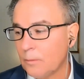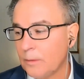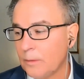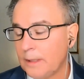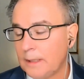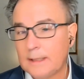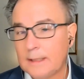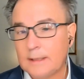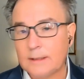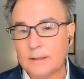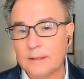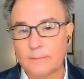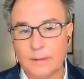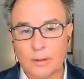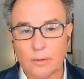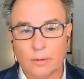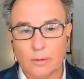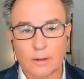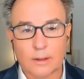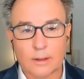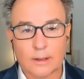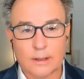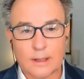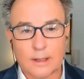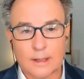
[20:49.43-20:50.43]
we need to be
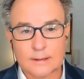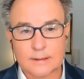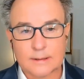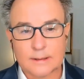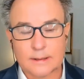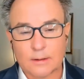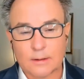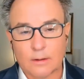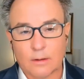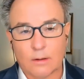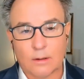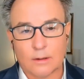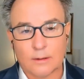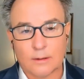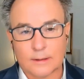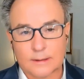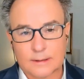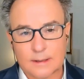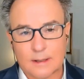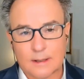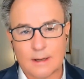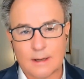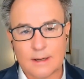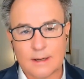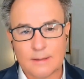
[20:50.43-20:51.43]
organizing all the
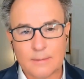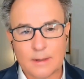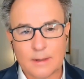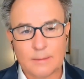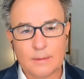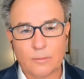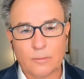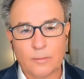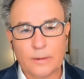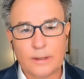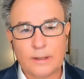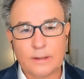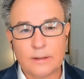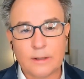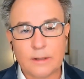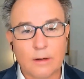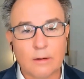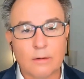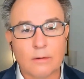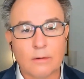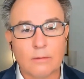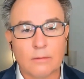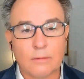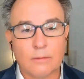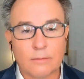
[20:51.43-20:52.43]
time. I mean, we
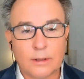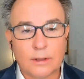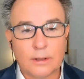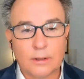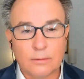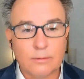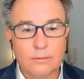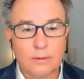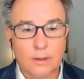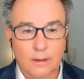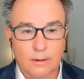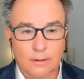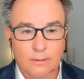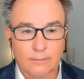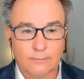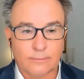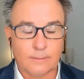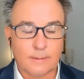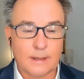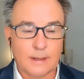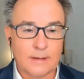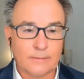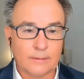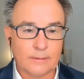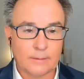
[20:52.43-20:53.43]
know,
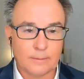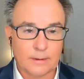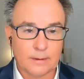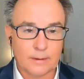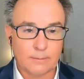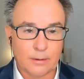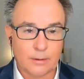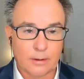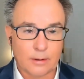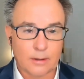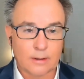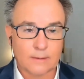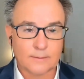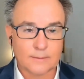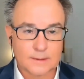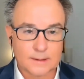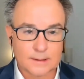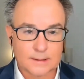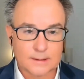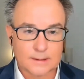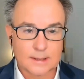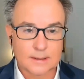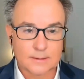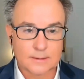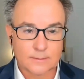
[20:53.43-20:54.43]
from having been part of a
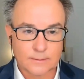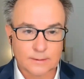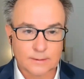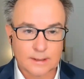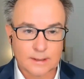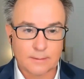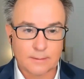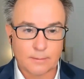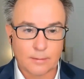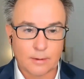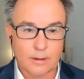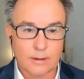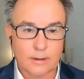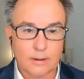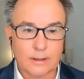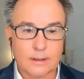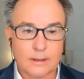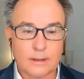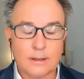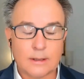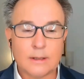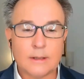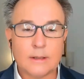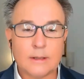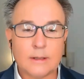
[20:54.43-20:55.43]
successful state party,
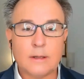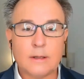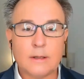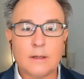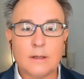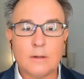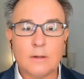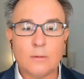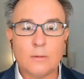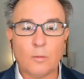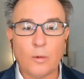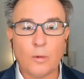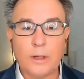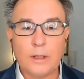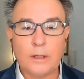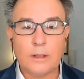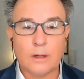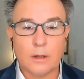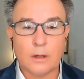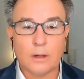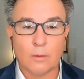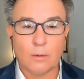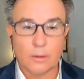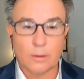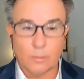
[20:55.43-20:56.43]
we
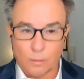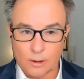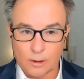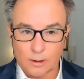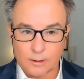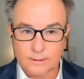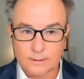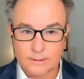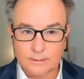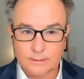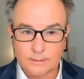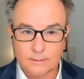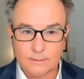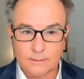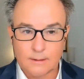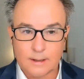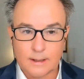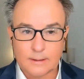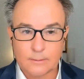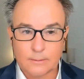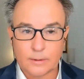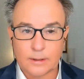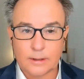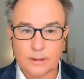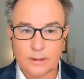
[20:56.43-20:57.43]
know what works,
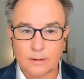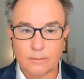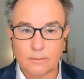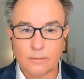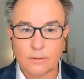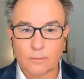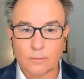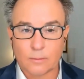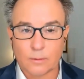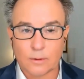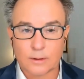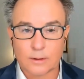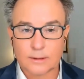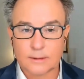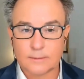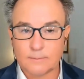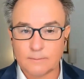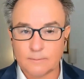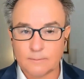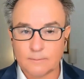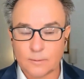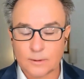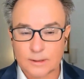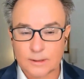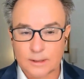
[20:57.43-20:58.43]
right? We know what works
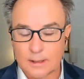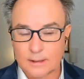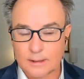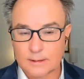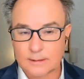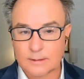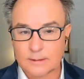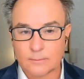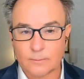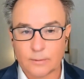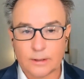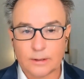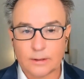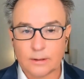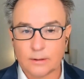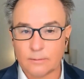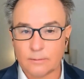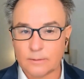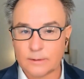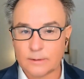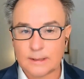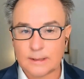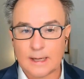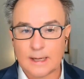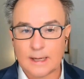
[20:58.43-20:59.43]
in Wisconsin. We
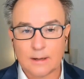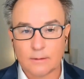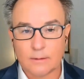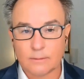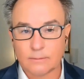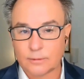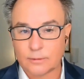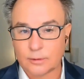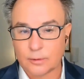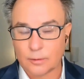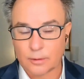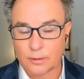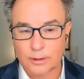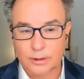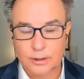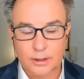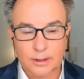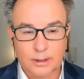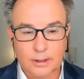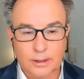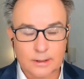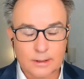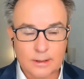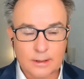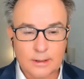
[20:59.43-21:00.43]
know how
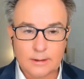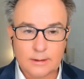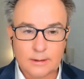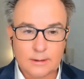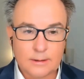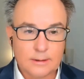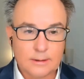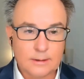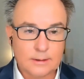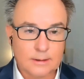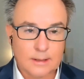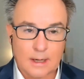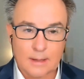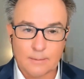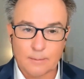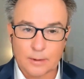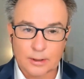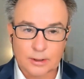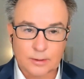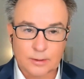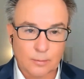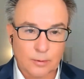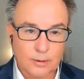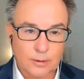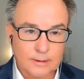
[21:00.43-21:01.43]
Georgia got
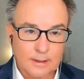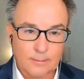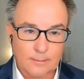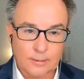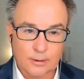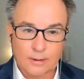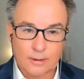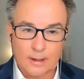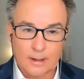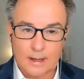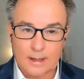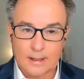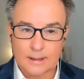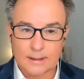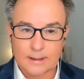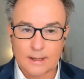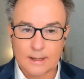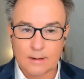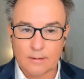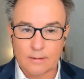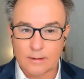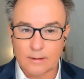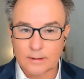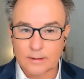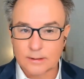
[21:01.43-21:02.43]
much more democratic, how